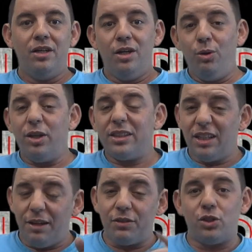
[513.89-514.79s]
Who doesn't
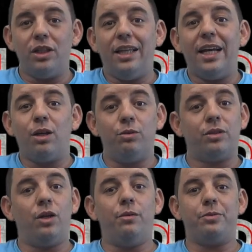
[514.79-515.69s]
love a good Lego
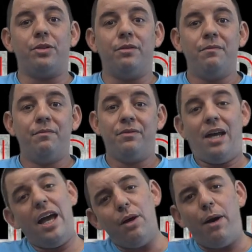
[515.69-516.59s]
sculpture?
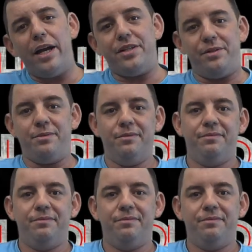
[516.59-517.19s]
I know I do.